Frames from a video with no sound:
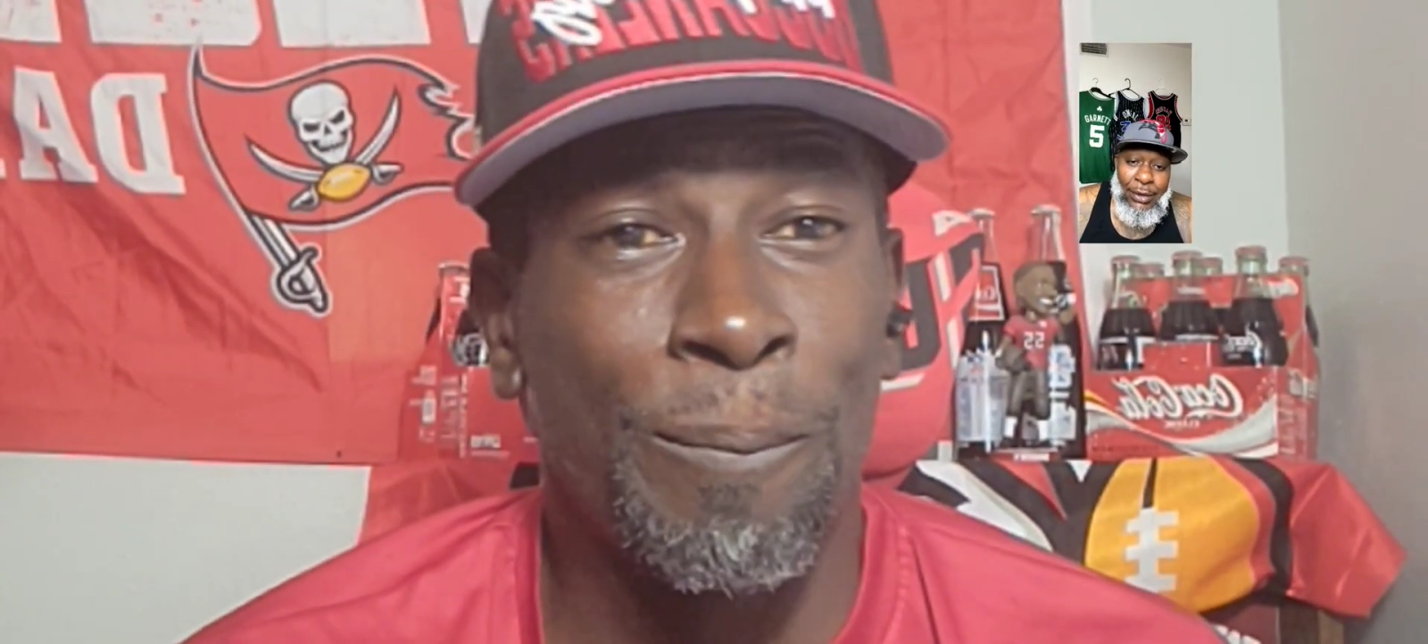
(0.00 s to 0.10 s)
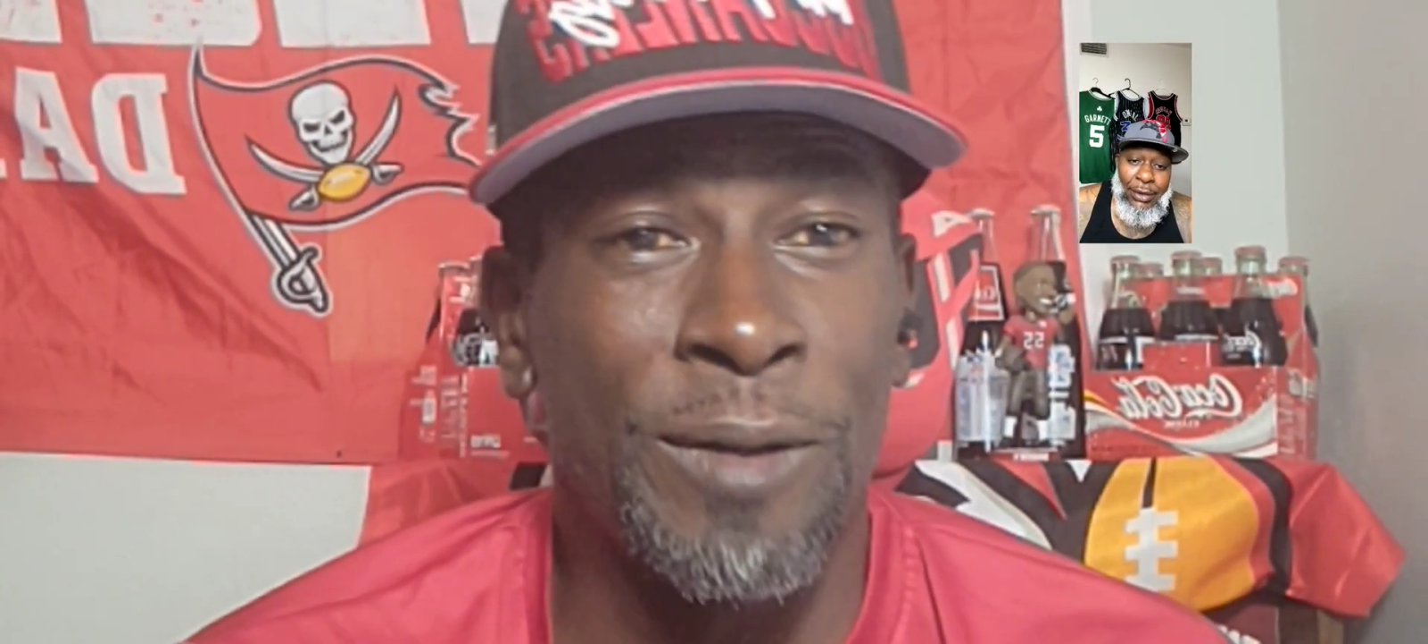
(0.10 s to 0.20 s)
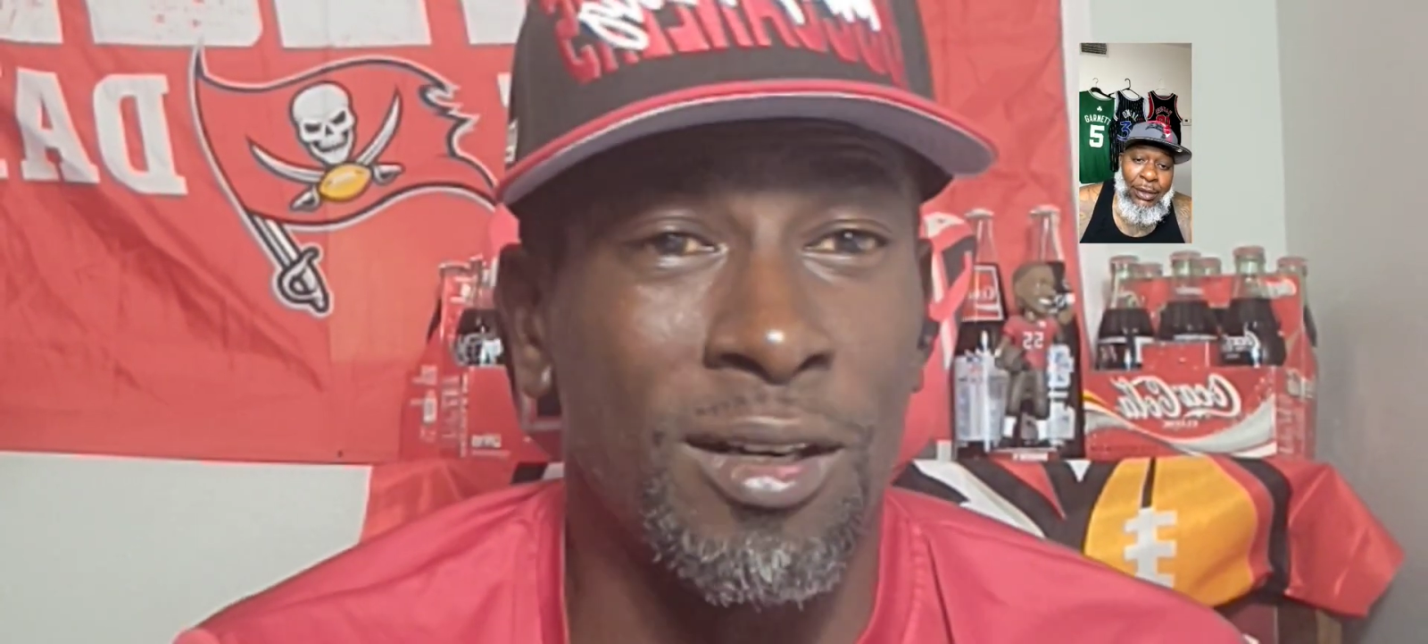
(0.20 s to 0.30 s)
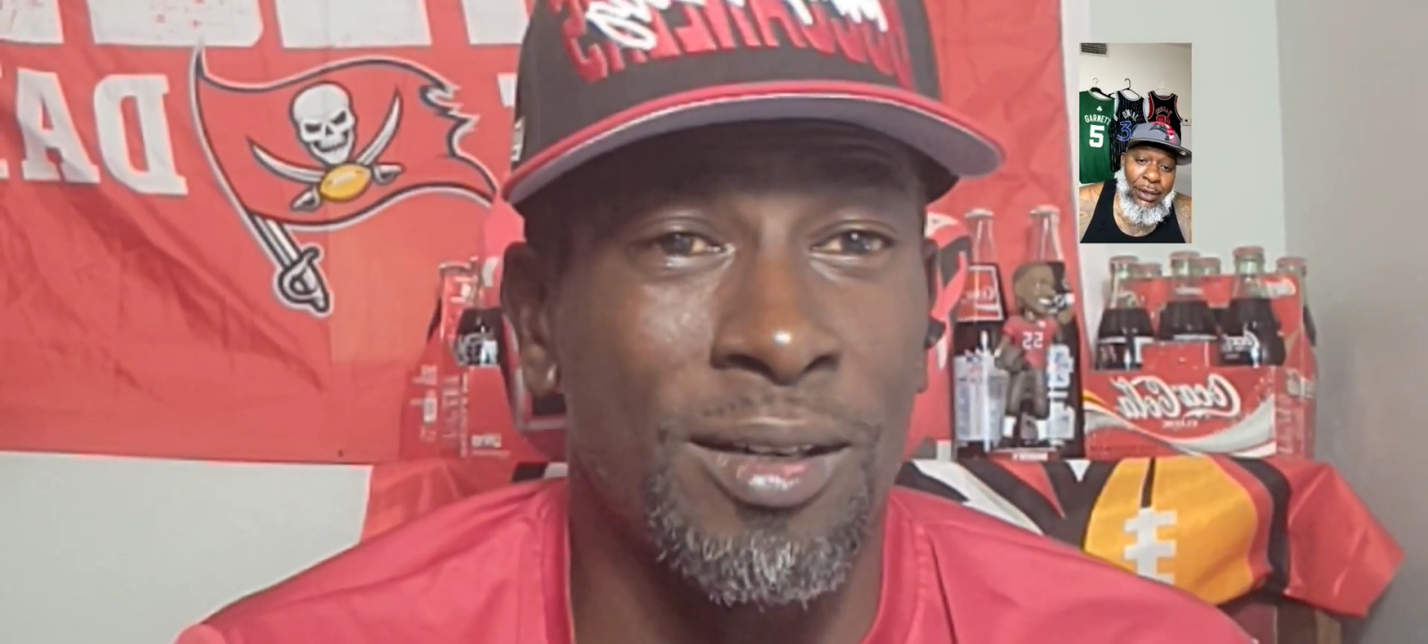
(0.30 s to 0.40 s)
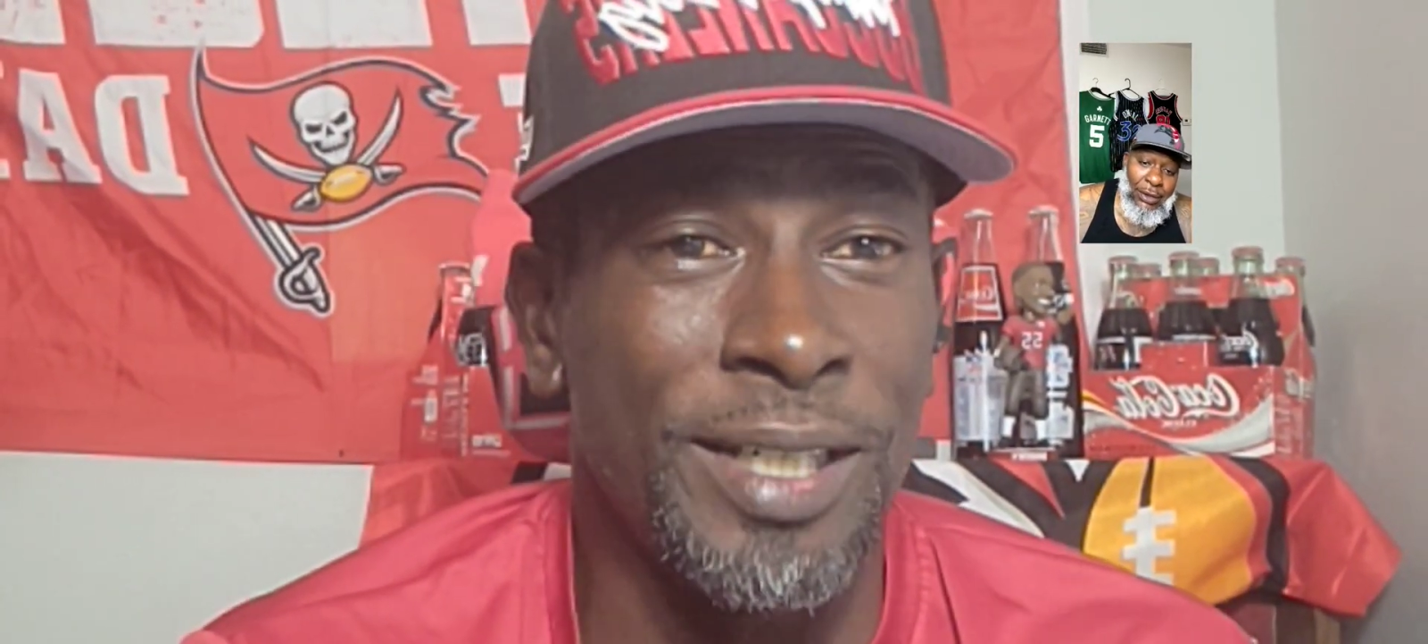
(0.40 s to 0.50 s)

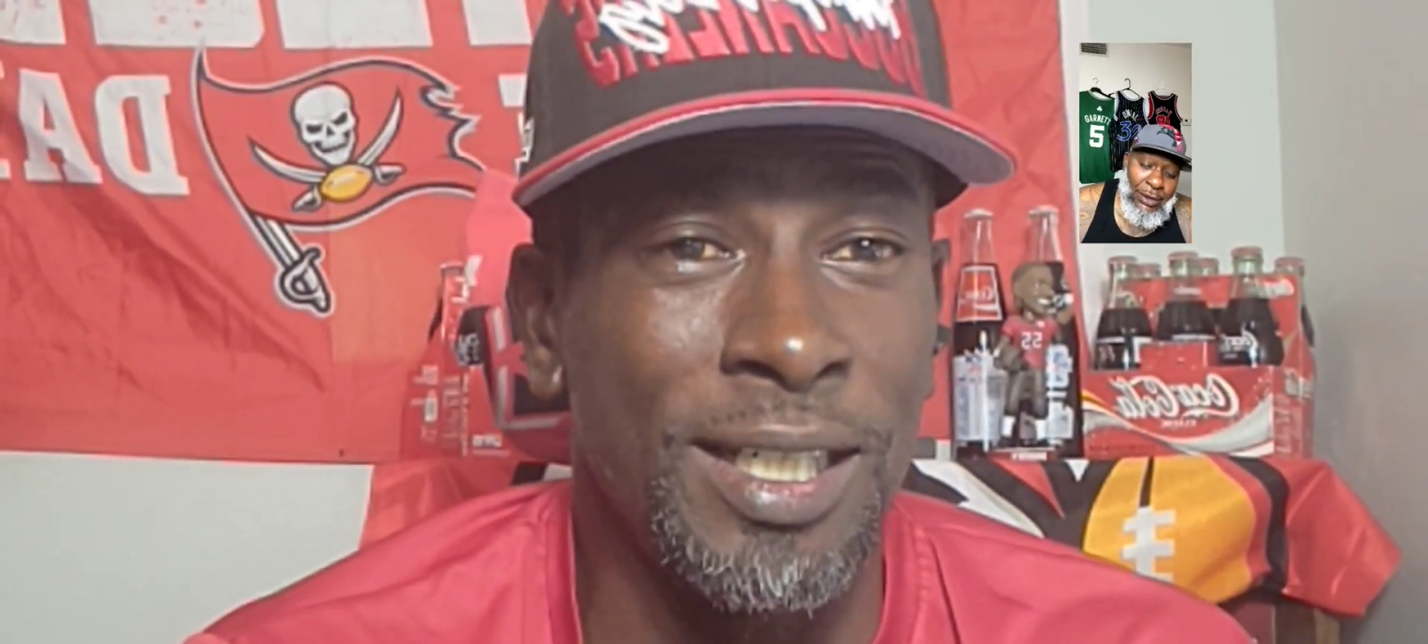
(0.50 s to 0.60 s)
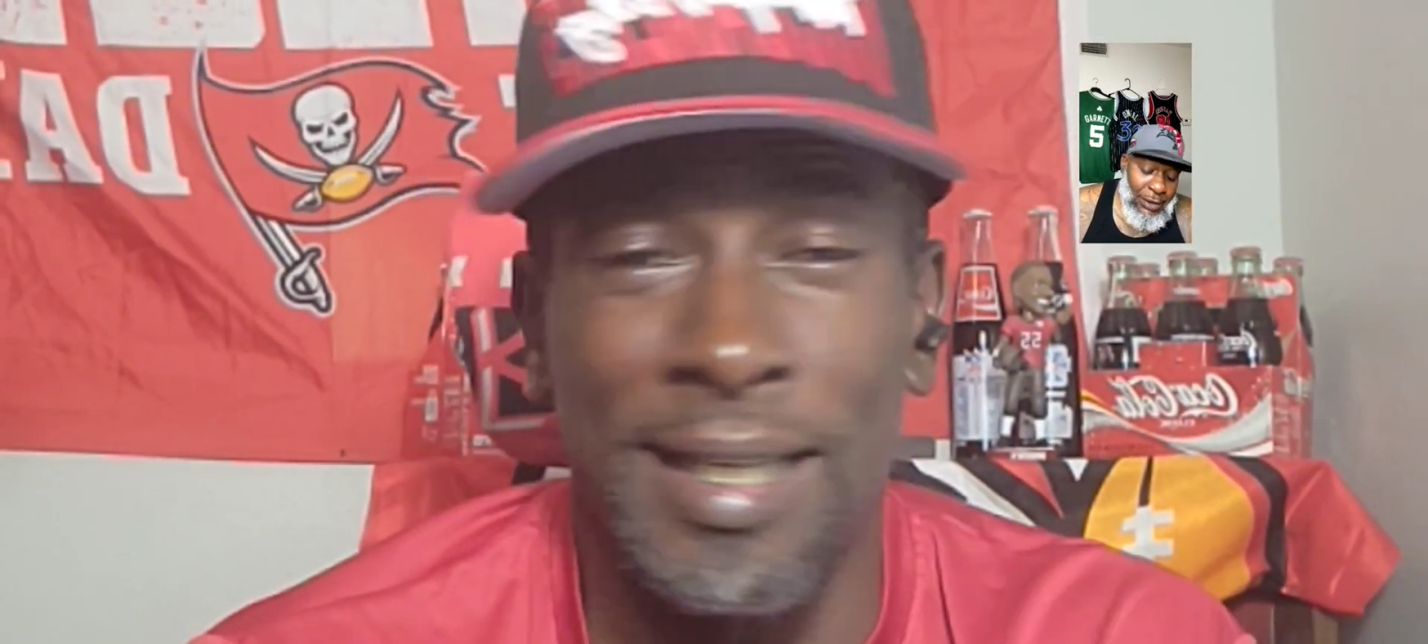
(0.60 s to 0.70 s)
You know what I mean?